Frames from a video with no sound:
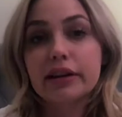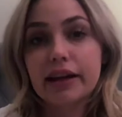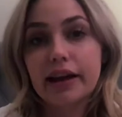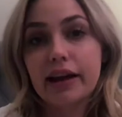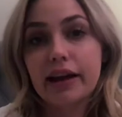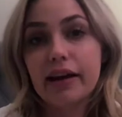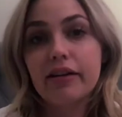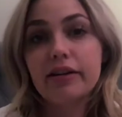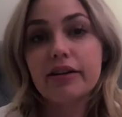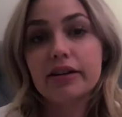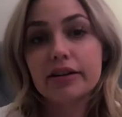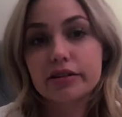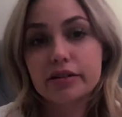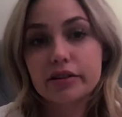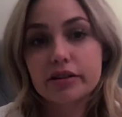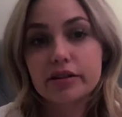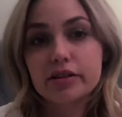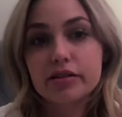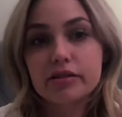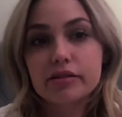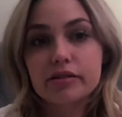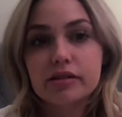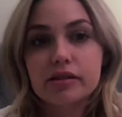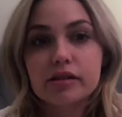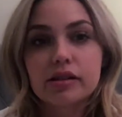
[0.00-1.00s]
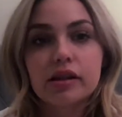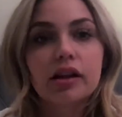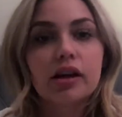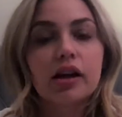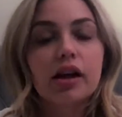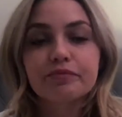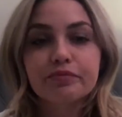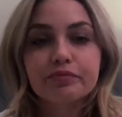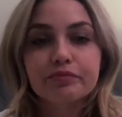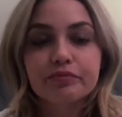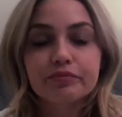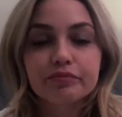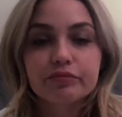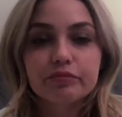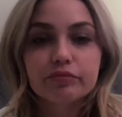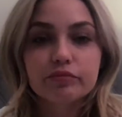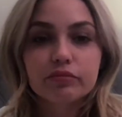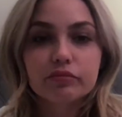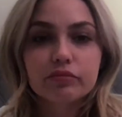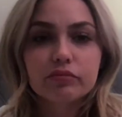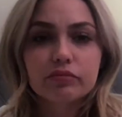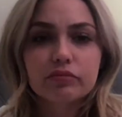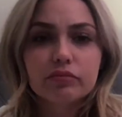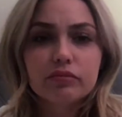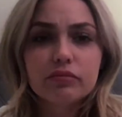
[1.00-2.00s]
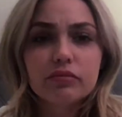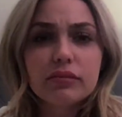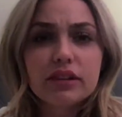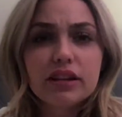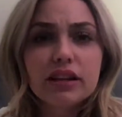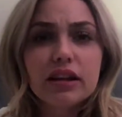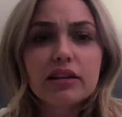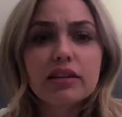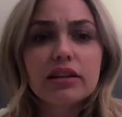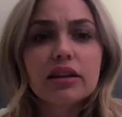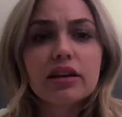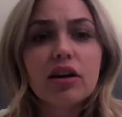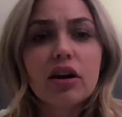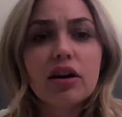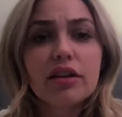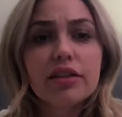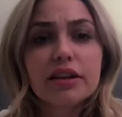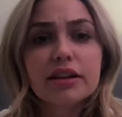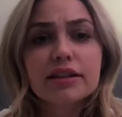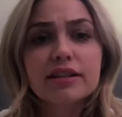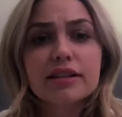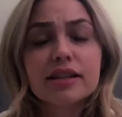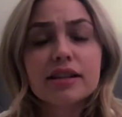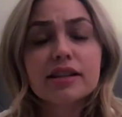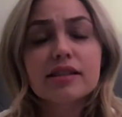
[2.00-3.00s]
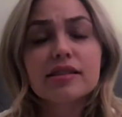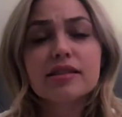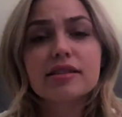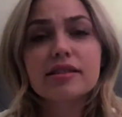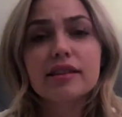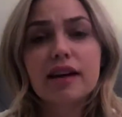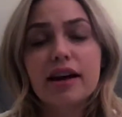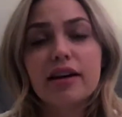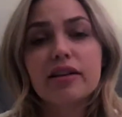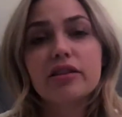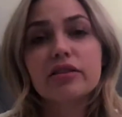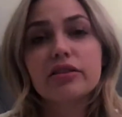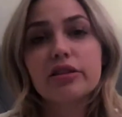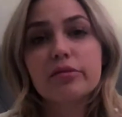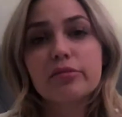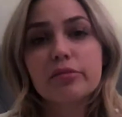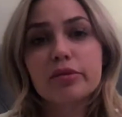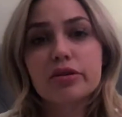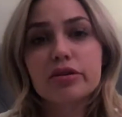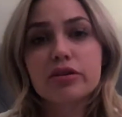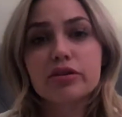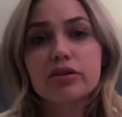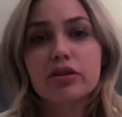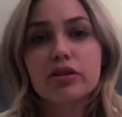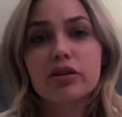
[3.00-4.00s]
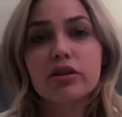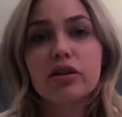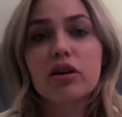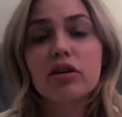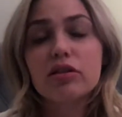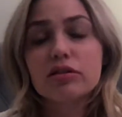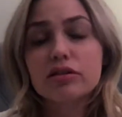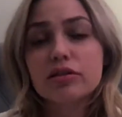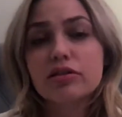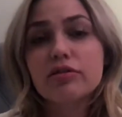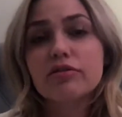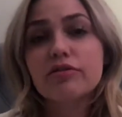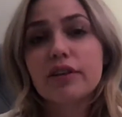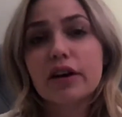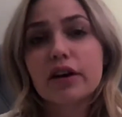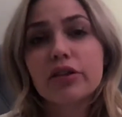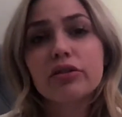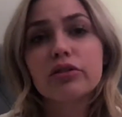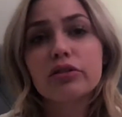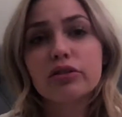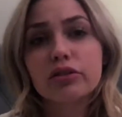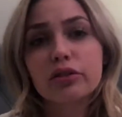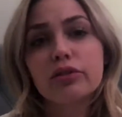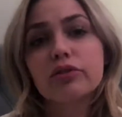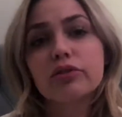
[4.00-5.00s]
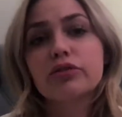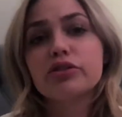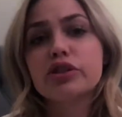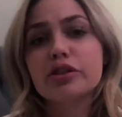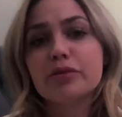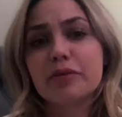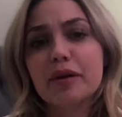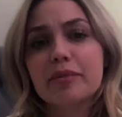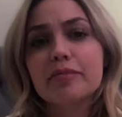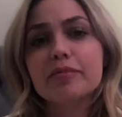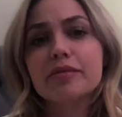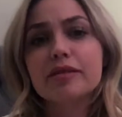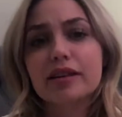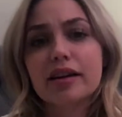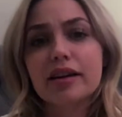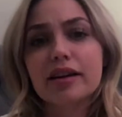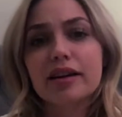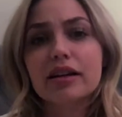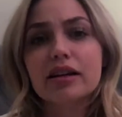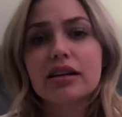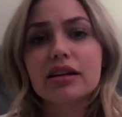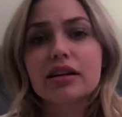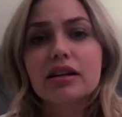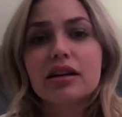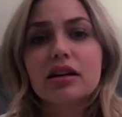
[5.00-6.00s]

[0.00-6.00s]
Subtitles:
characters. The authentic style numbers are also found on the Gucci website.